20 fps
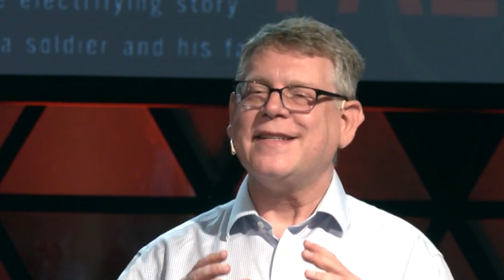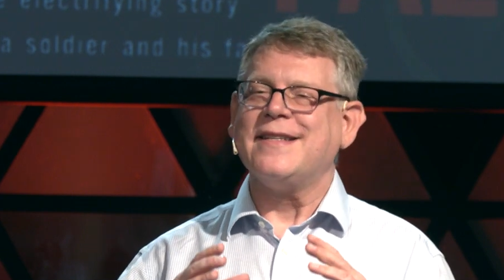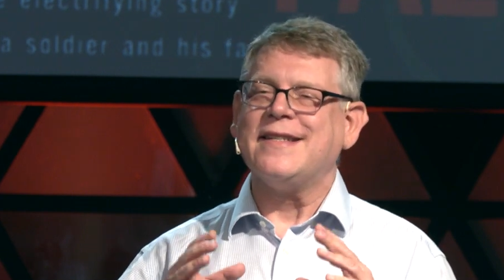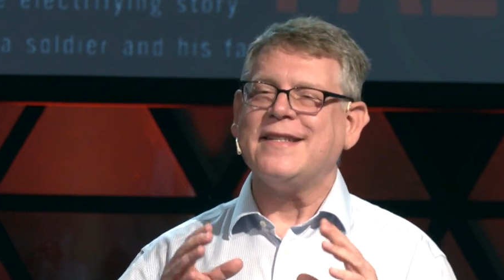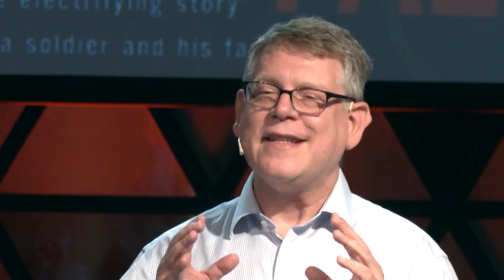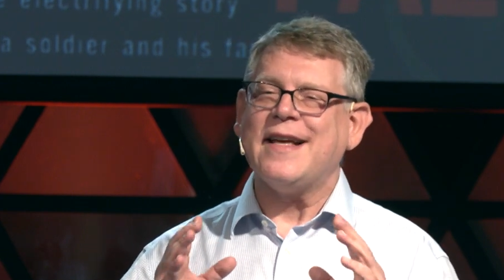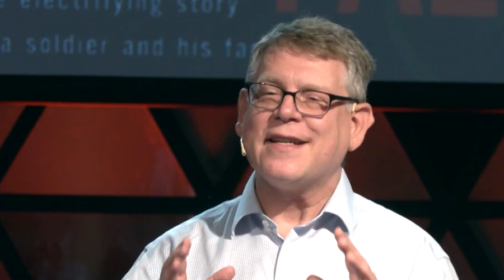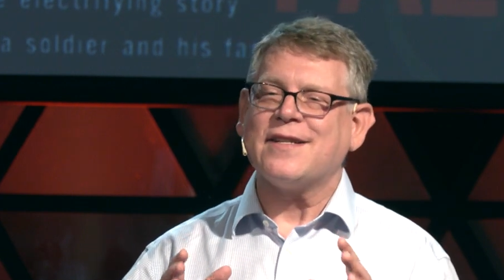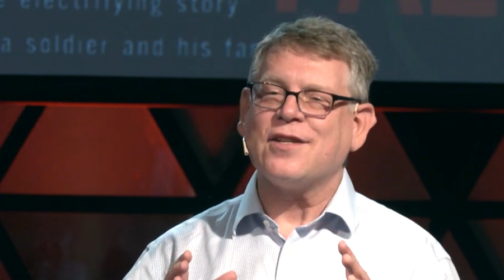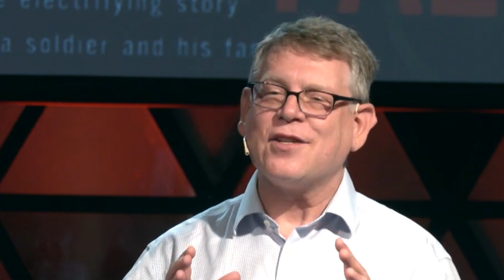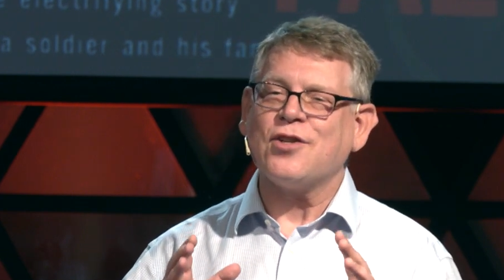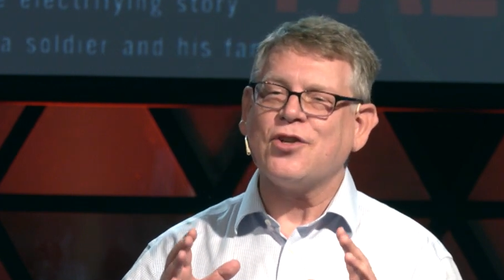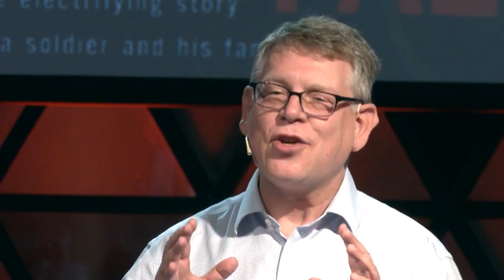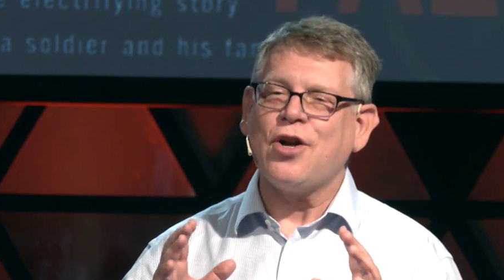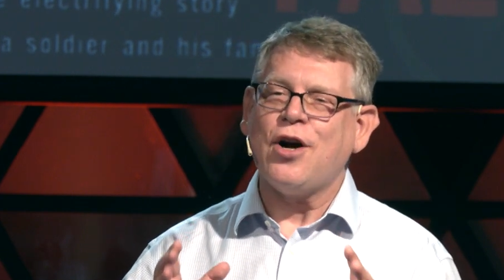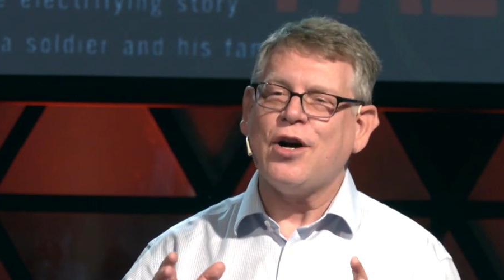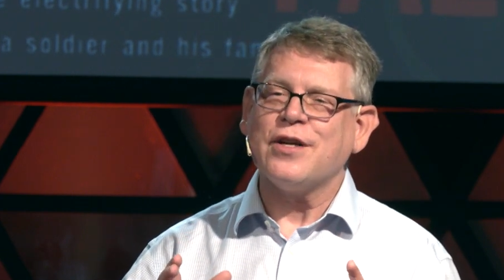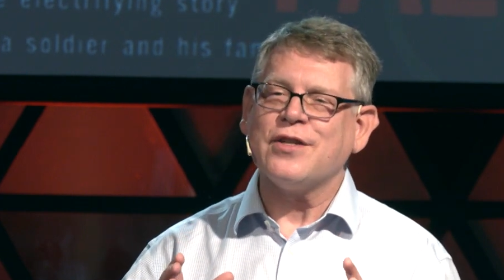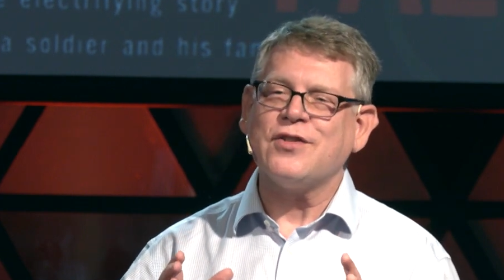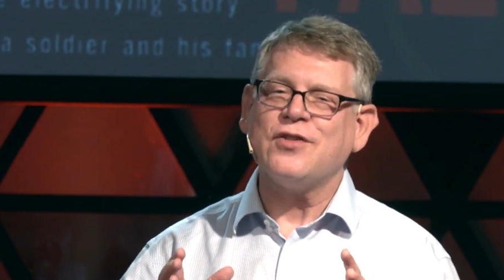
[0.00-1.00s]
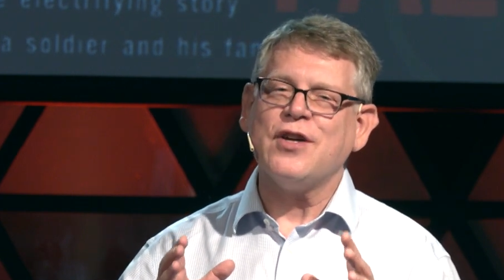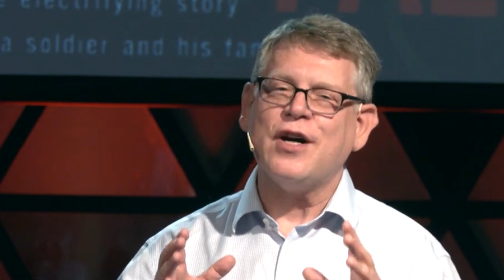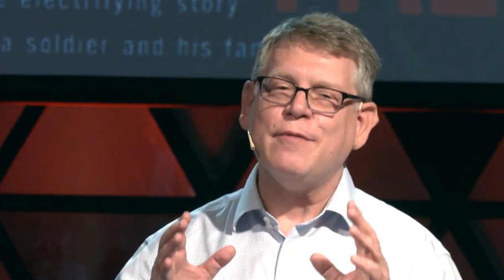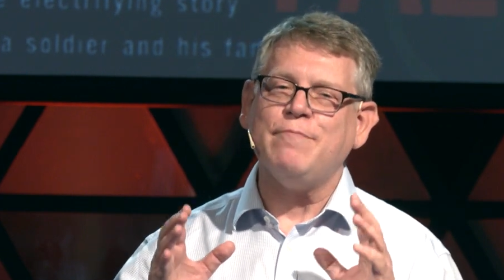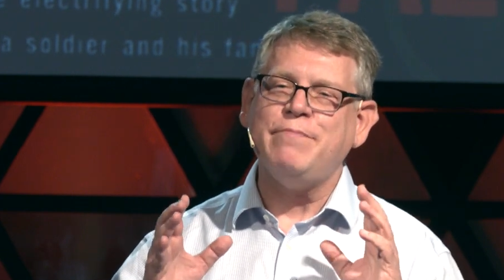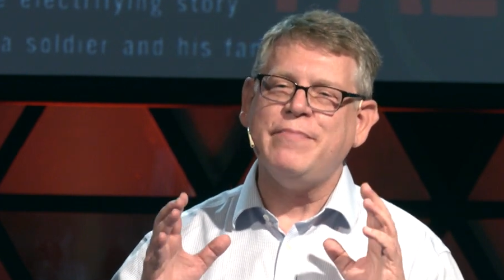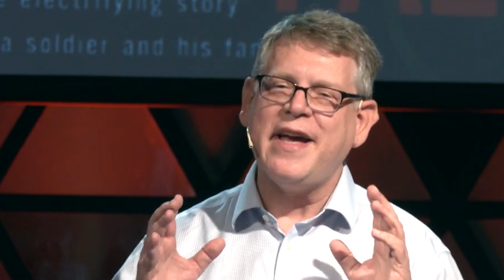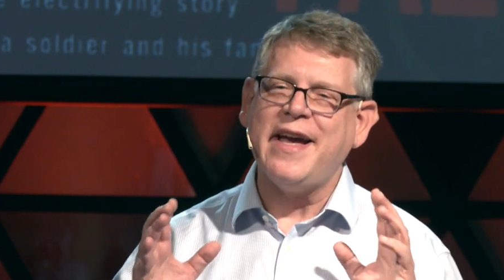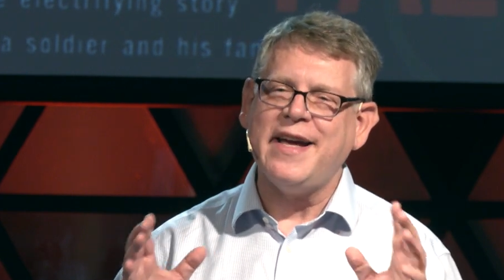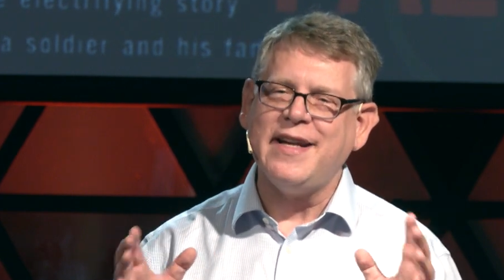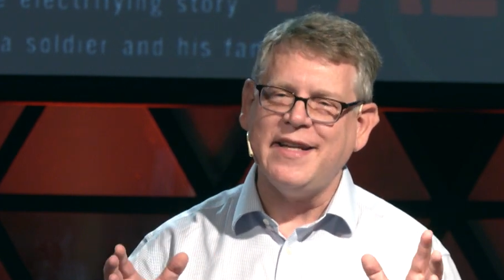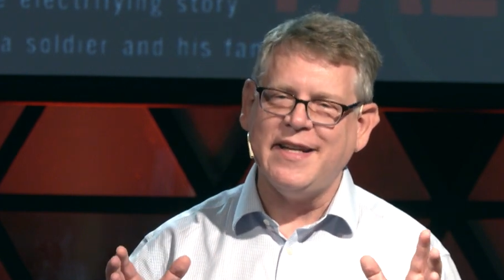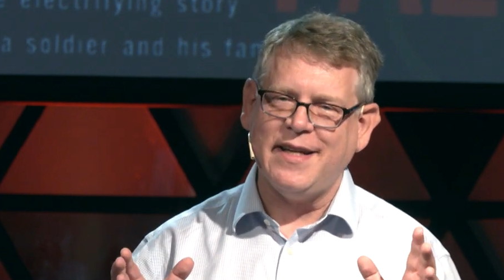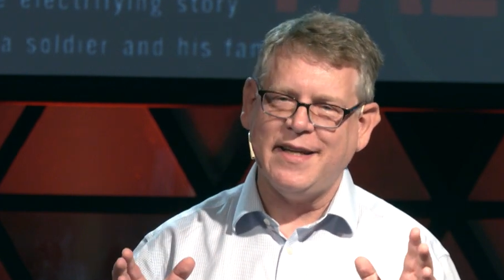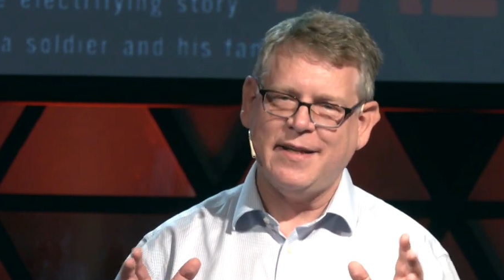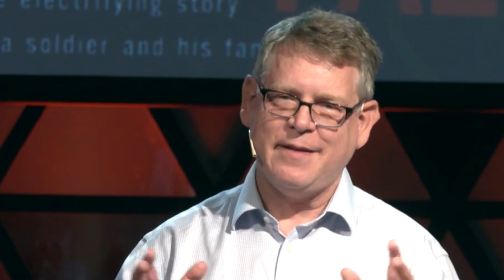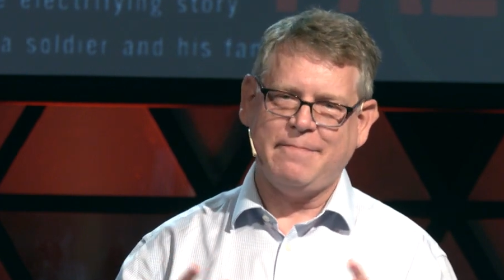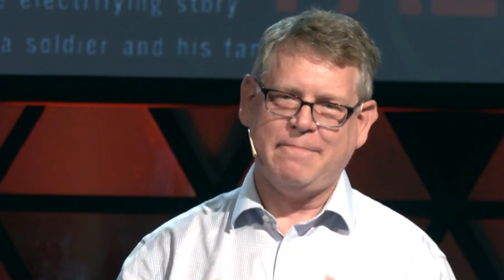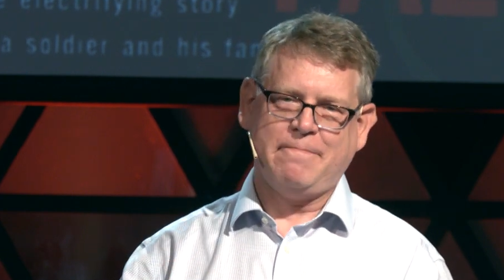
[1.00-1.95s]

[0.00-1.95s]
doesn't cost a penny.